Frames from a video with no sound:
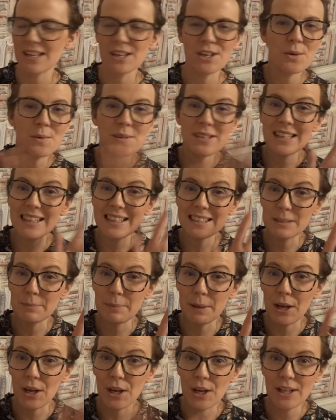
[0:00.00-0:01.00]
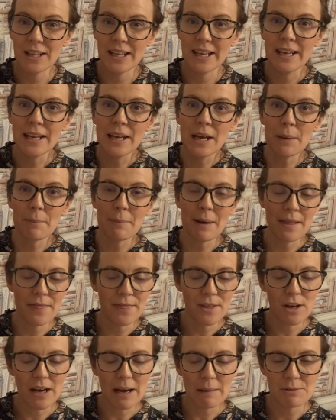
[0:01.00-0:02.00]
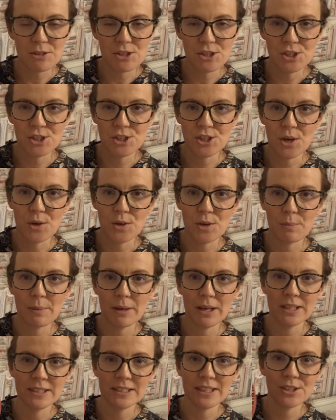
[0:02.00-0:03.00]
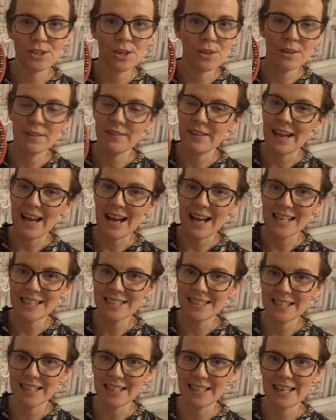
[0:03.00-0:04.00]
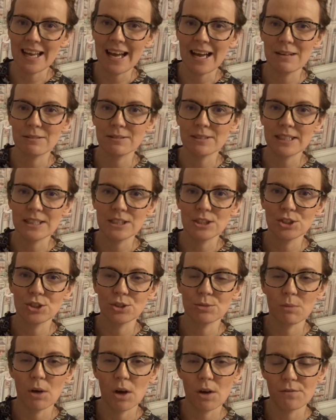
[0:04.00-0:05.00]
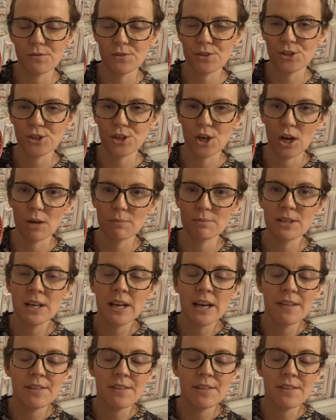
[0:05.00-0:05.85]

I know it's a little bit early, but I thought I would just show you because I know that they are selling out in some of the shops.